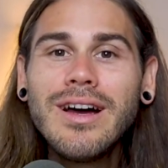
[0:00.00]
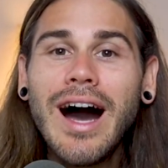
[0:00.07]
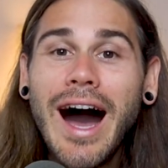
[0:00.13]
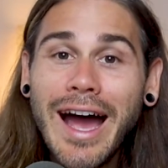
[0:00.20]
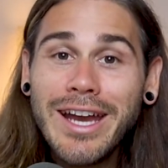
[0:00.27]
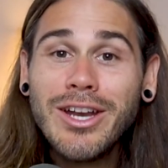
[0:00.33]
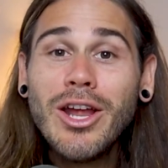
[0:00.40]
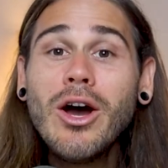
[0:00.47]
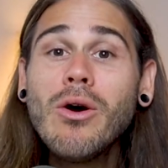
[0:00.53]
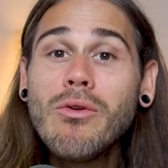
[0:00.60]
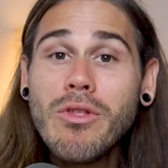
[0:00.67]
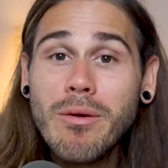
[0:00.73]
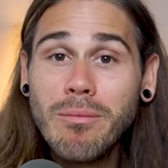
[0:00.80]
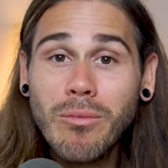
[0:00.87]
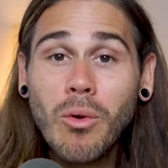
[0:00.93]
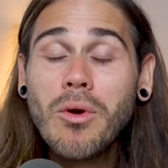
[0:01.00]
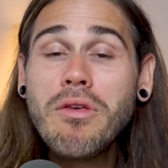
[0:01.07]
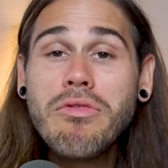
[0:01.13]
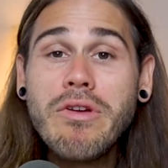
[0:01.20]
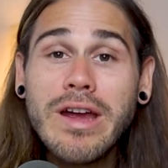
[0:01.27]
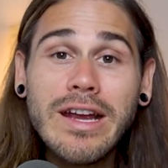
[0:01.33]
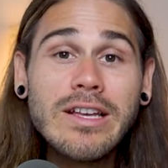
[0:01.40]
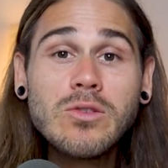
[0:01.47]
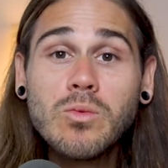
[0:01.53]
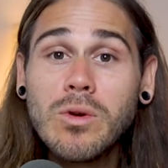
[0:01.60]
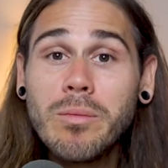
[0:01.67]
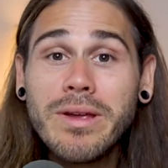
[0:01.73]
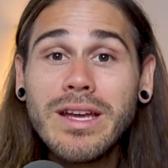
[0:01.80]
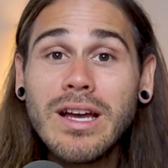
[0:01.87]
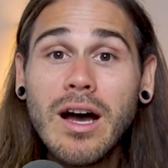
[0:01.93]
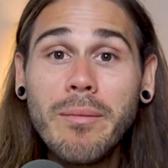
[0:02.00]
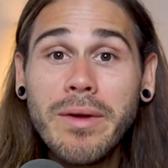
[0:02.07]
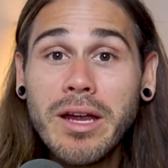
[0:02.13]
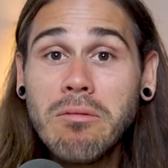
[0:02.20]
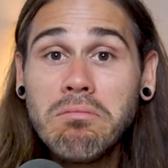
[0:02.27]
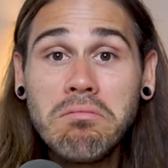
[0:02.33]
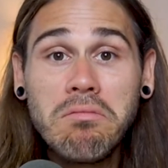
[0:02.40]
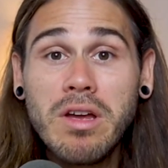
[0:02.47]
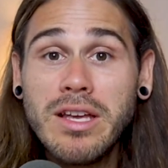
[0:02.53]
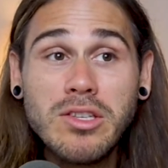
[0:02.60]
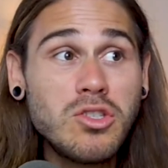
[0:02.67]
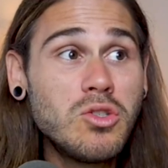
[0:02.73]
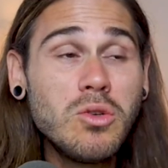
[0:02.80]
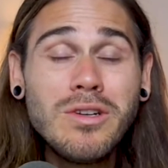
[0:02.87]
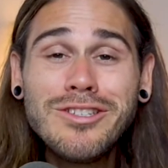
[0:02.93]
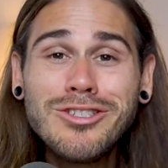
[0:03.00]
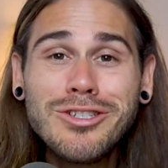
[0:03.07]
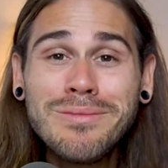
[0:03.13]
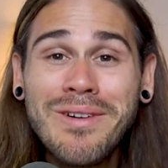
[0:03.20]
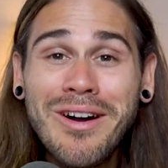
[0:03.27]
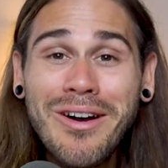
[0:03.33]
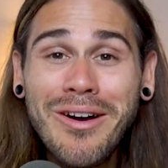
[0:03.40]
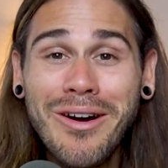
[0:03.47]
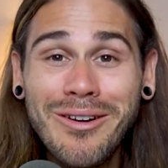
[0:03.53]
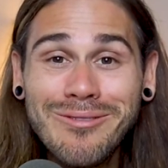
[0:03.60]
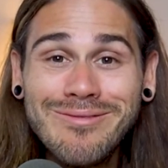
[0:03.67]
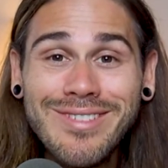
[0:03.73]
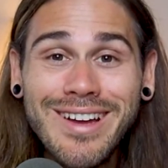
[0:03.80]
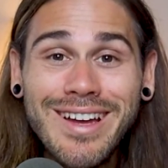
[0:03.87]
I know that more things will be coming as soon as tomorrow.